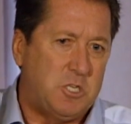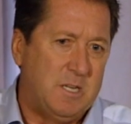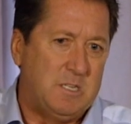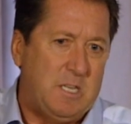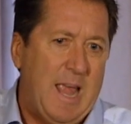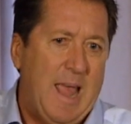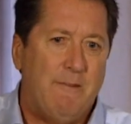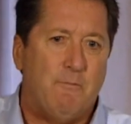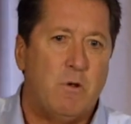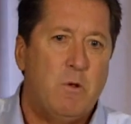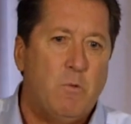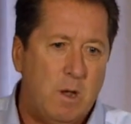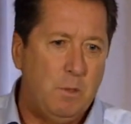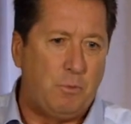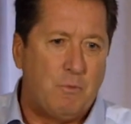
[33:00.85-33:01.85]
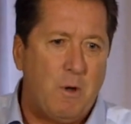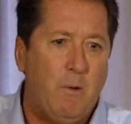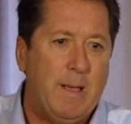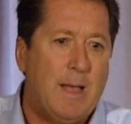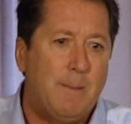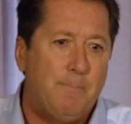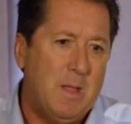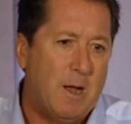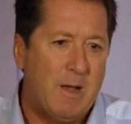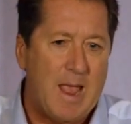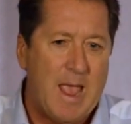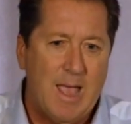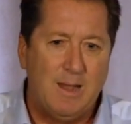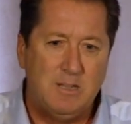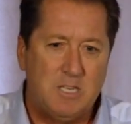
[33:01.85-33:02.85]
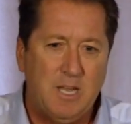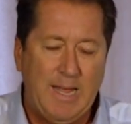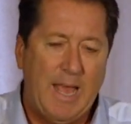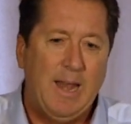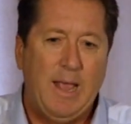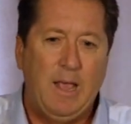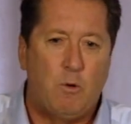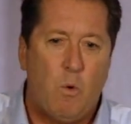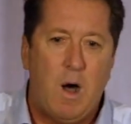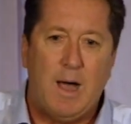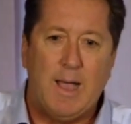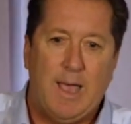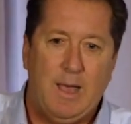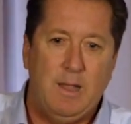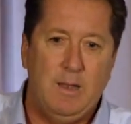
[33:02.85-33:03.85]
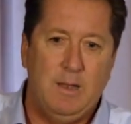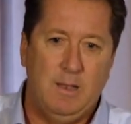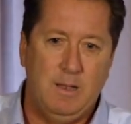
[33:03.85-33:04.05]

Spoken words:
just everyone throwing up their hands and getting quiet.